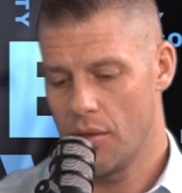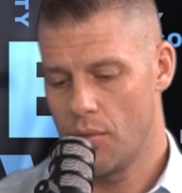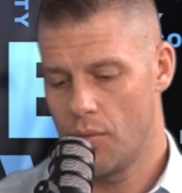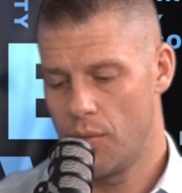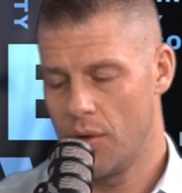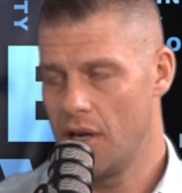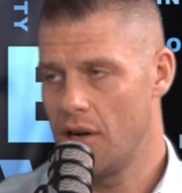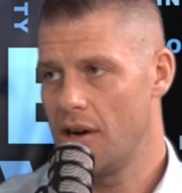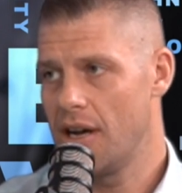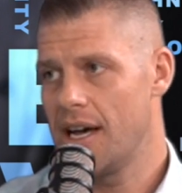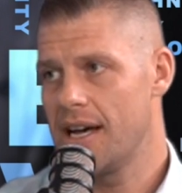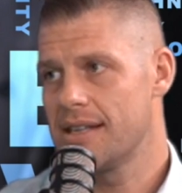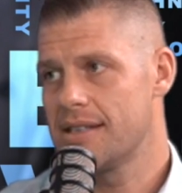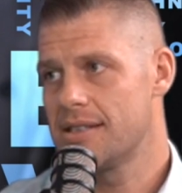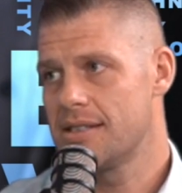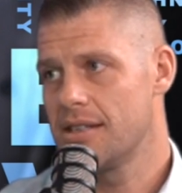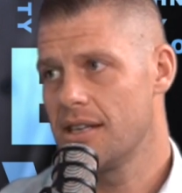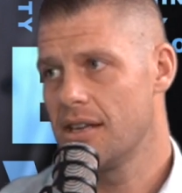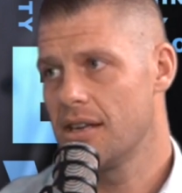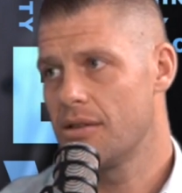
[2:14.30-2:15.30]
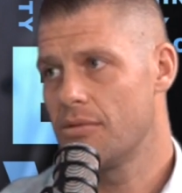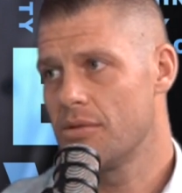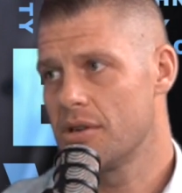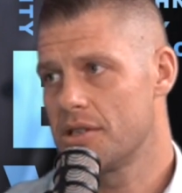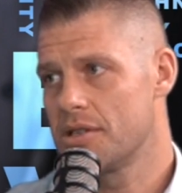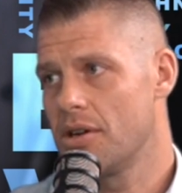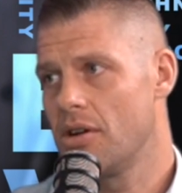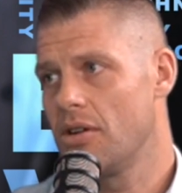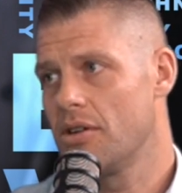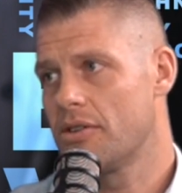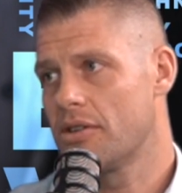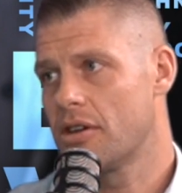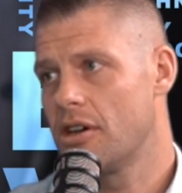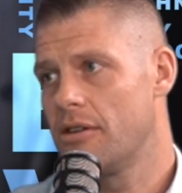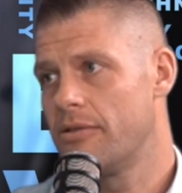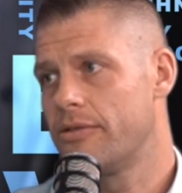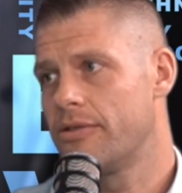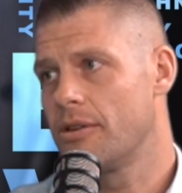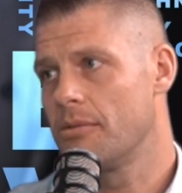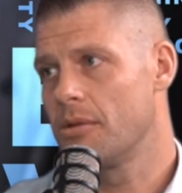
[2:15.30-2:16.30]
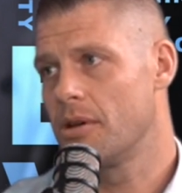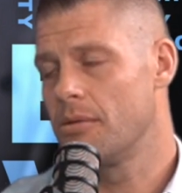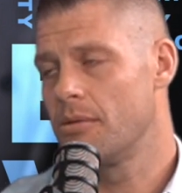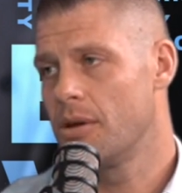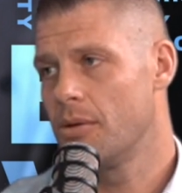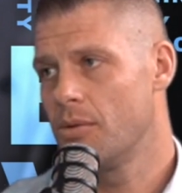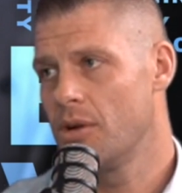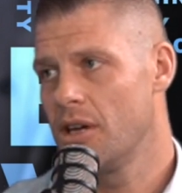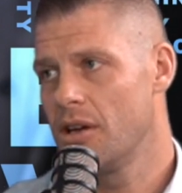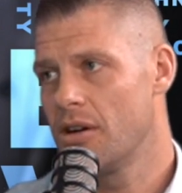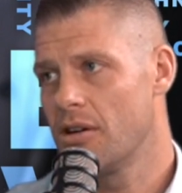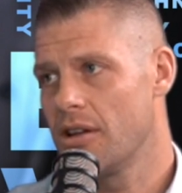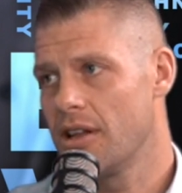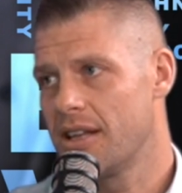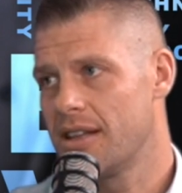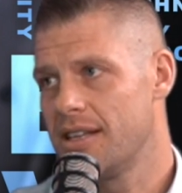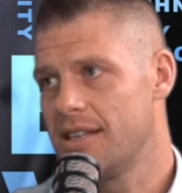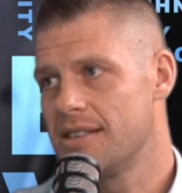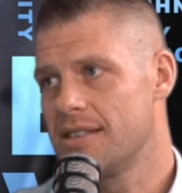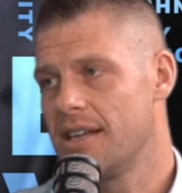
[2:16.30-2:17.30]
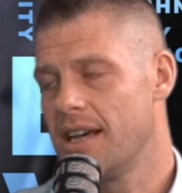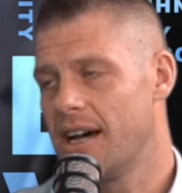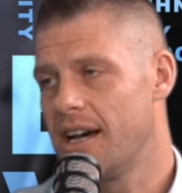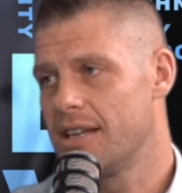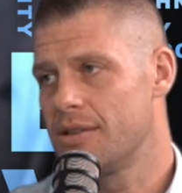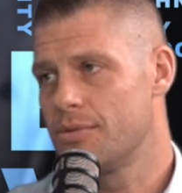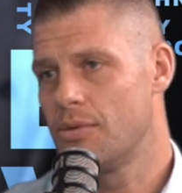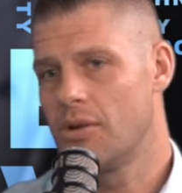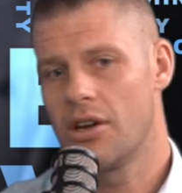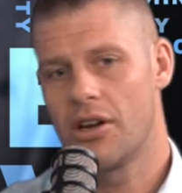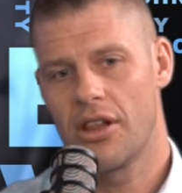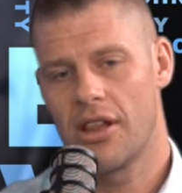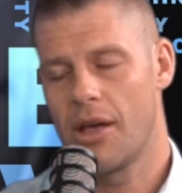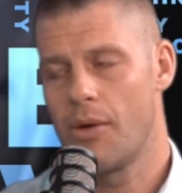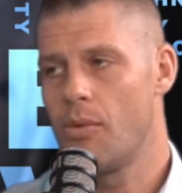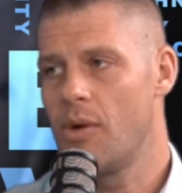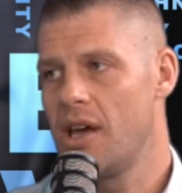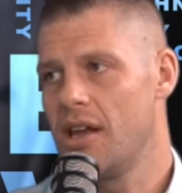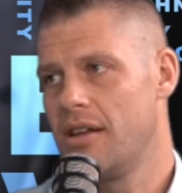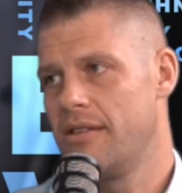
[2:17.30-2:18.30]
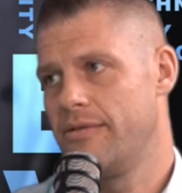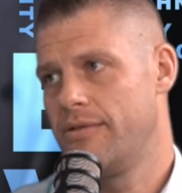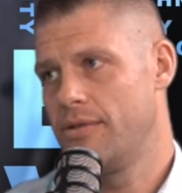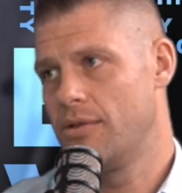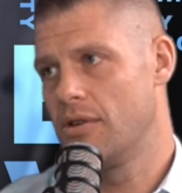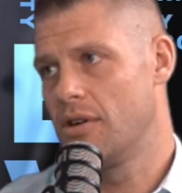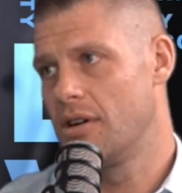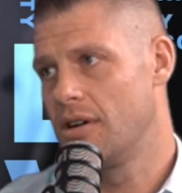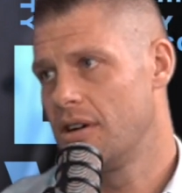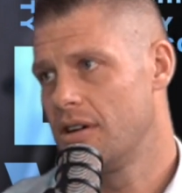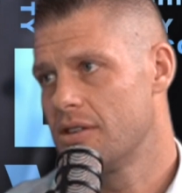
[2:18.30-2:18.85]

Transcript: we are not seeing results come from them. And we are like, these guys, what are they waiting for?